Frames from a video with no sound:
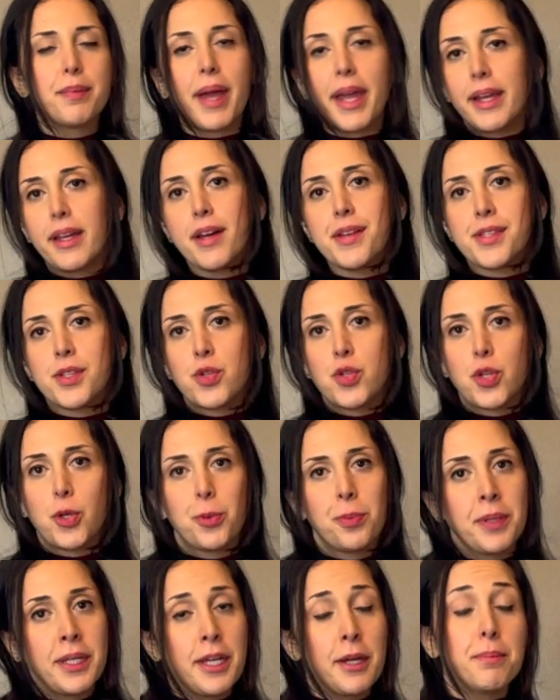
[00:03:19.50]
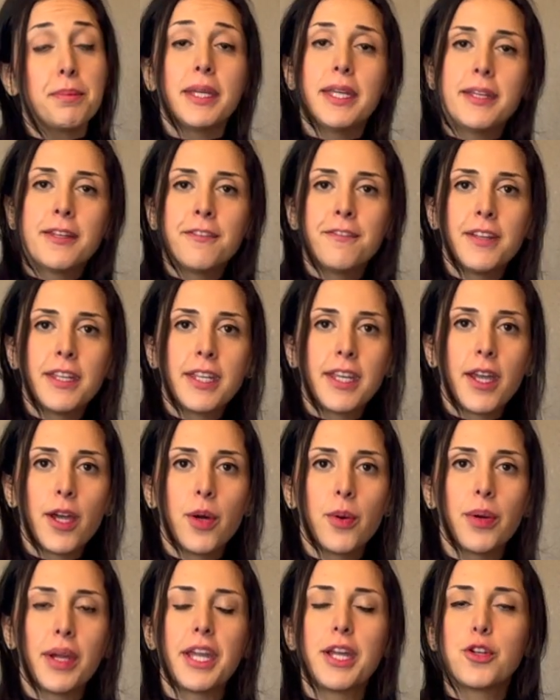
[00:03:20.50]
my cousin showed me a PETA
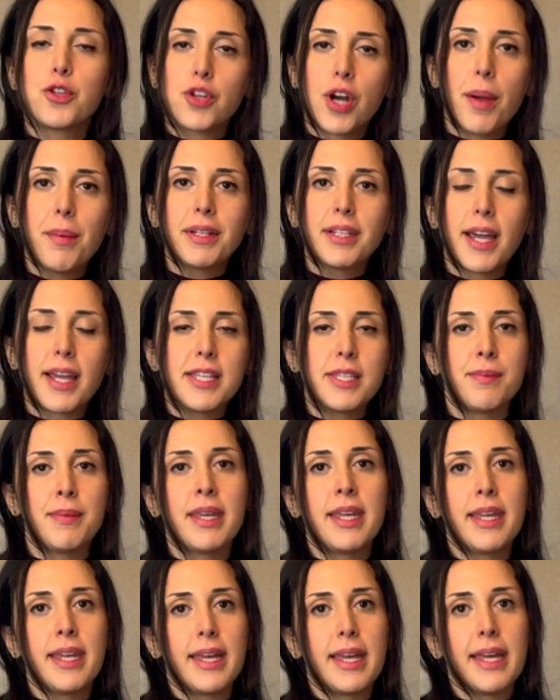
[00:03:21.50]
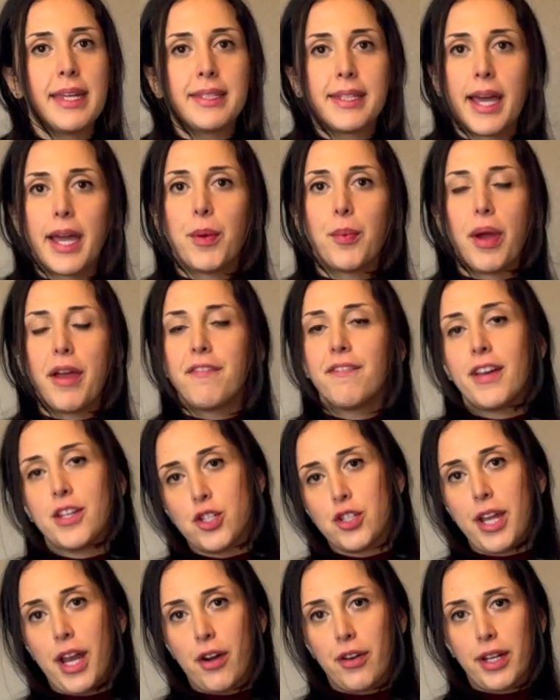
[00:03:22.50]
video. It traumatized me and I went
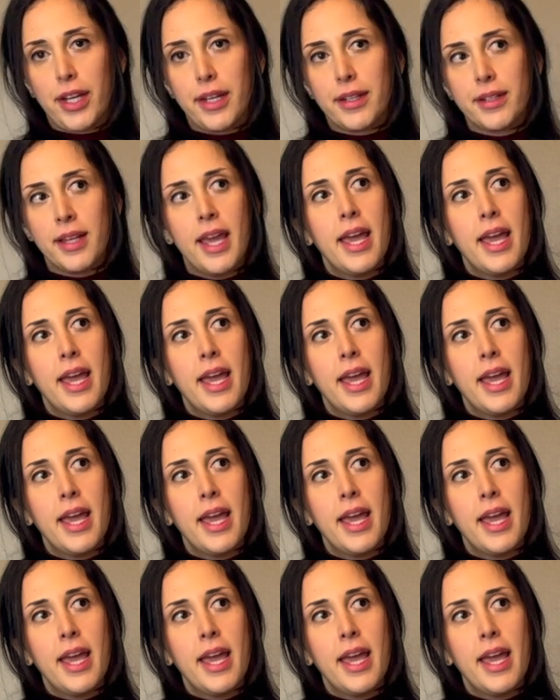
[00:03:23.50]
vegetarian.